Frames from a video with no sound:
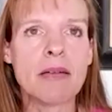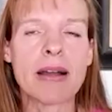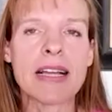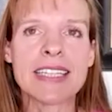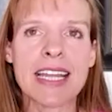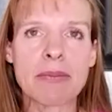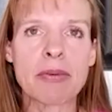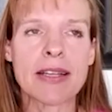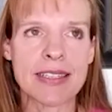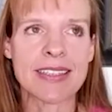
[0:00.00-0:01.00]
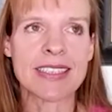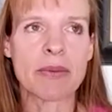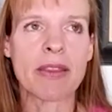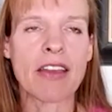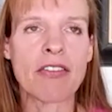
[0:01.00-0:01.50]
my stake presidency,
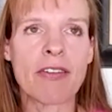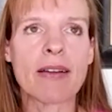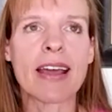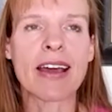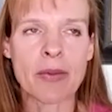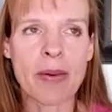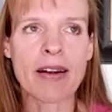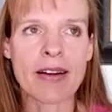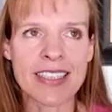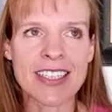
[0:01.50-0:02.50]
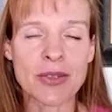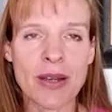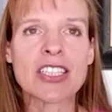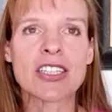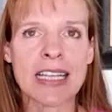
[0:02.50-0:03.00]
when they found out about our
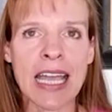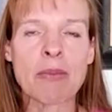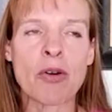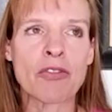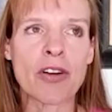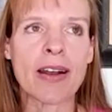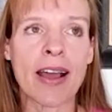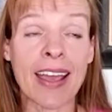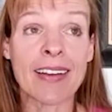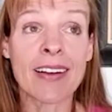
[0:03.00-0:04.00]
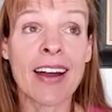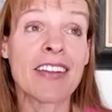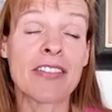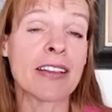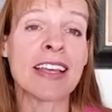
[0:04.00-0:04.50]
situation, came over and I kind
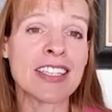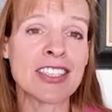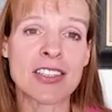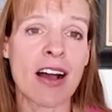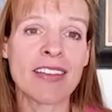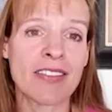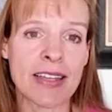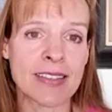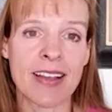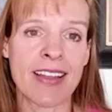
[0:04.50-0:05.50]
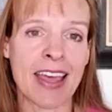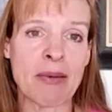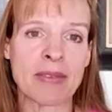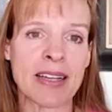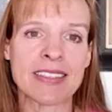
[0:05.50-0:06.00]
of unleashed all of this on
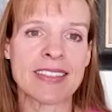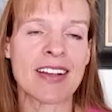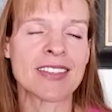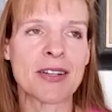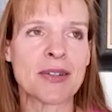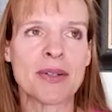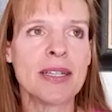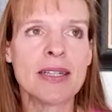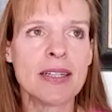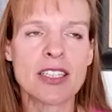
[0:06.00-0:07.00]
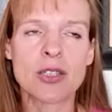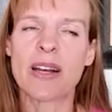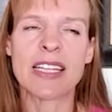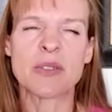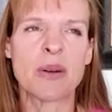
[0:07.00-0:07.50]
them because also
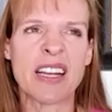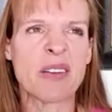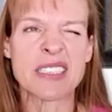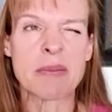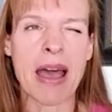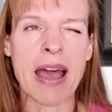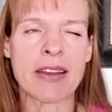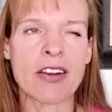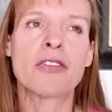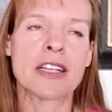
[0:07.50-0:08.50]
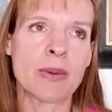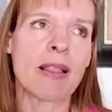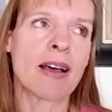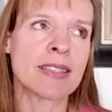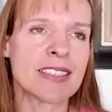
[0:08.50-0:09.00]
2020 was a bad year for us. We
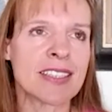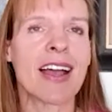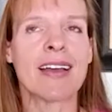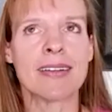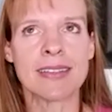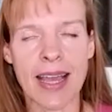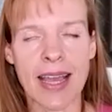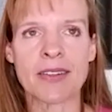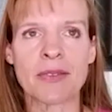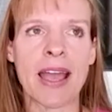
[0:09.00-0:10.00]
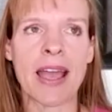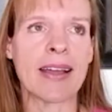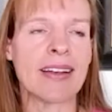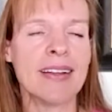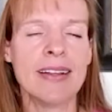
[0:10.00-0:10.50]
lost a child and we
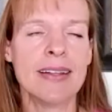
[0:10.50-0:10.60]
had